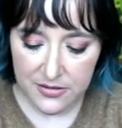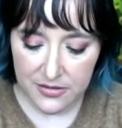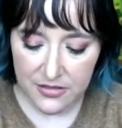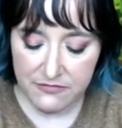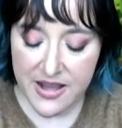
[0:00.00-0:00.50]

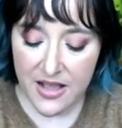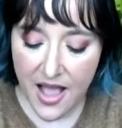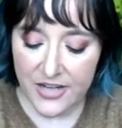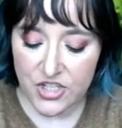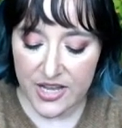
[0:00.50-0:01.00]
The Red
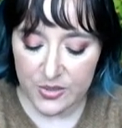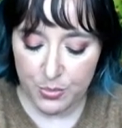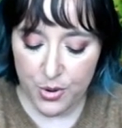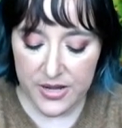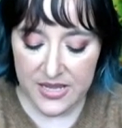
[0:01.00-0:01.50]
acacia is
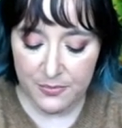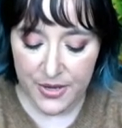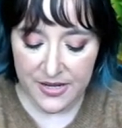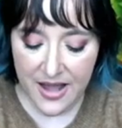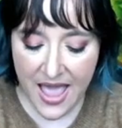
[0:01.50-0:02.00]
pretty,
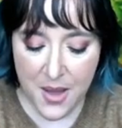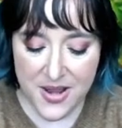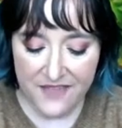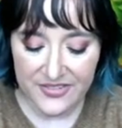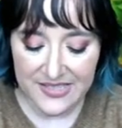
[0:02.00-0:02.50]
but I would
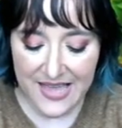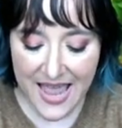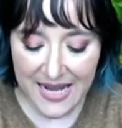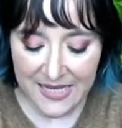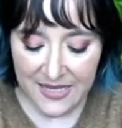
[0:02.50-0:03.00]
have to
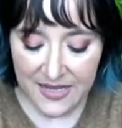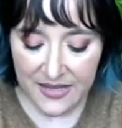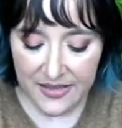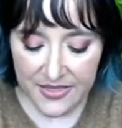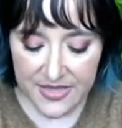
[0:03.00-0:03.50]
say
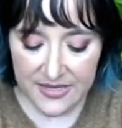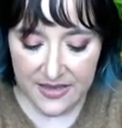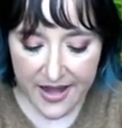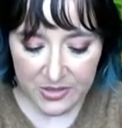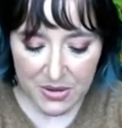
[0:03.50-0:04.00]
that these
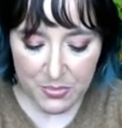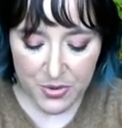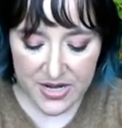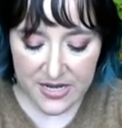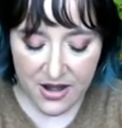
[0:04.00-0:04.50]
guys are my
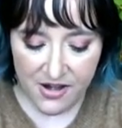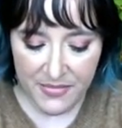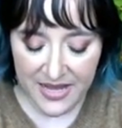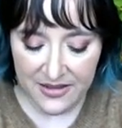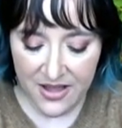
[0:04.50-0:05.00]
pretty are
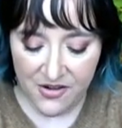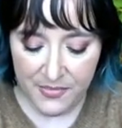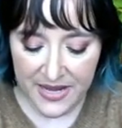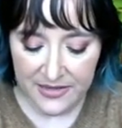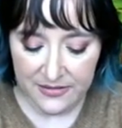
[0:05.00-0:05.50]
my are
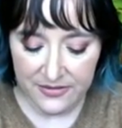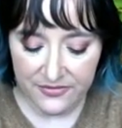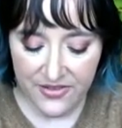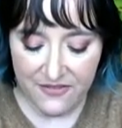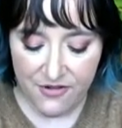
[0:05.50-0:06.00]
my
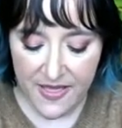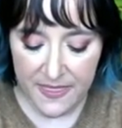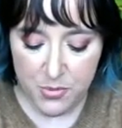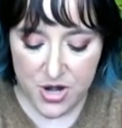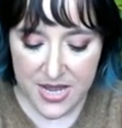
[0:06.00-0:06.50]
favorite and the
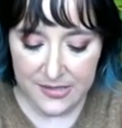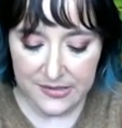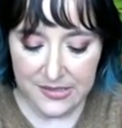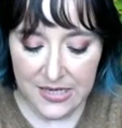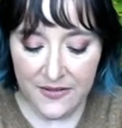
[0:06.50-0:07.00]

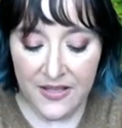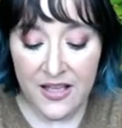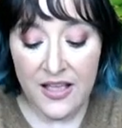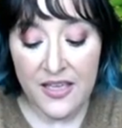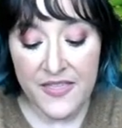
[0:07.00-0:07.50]
prettiest.
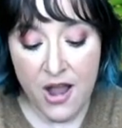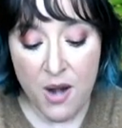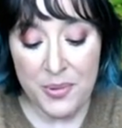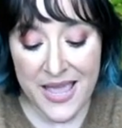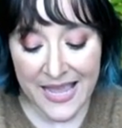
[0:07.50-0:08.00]
They are
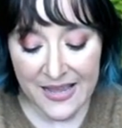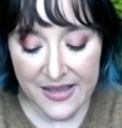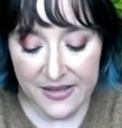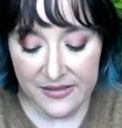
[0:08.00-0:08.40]
pink.